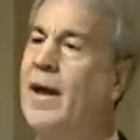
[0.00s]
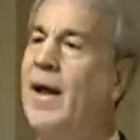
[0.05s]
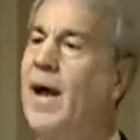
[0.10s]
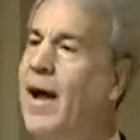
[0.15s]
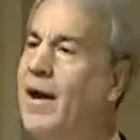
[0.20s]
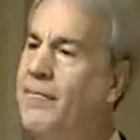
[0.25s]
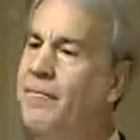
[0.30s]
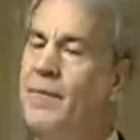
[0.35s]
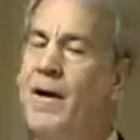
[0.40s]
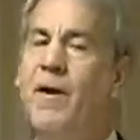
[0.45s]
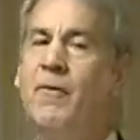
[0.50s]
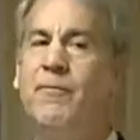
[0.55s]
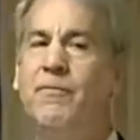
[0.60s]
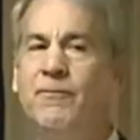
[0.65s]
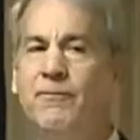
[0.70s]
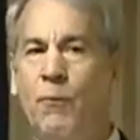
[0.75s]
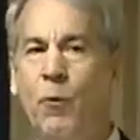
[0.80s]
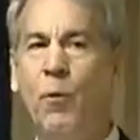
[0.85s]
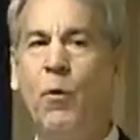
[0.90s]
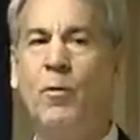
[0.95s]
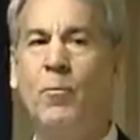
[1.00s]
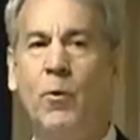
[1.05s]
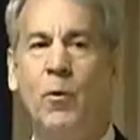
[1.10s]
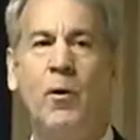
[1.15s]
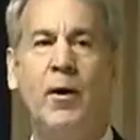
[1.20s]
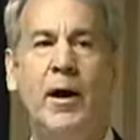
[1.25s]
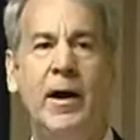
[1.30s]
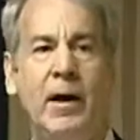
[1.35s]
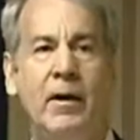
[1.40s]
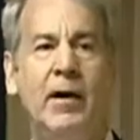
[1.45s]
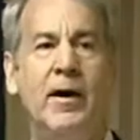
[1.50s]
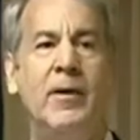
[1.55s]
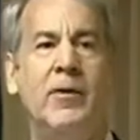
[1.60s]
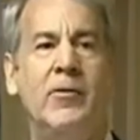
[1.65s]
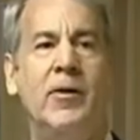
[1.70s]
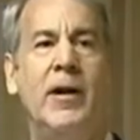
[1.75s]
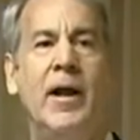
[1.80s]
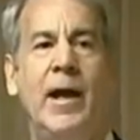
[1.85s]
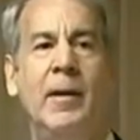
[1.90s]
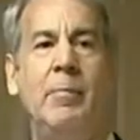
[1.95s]
I found 4 more areas
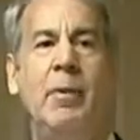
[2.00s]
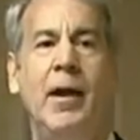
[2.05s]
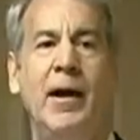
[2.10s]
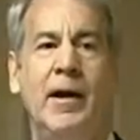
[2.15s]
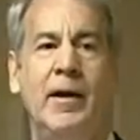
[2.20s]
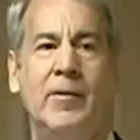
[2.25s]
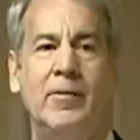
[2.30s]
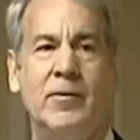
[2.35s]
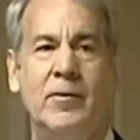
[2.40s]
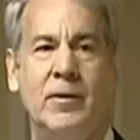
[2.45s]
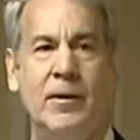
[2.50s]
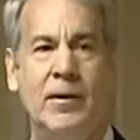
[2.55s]
that had blanks.